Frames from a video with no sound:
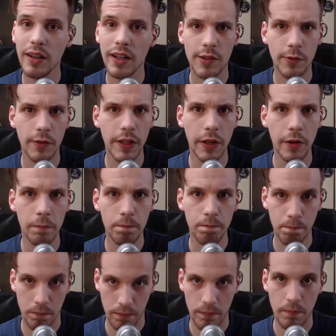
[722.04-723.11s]
in the next video.
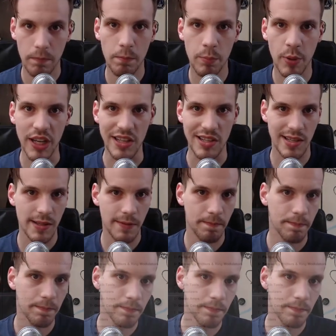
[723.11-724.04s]
Peace.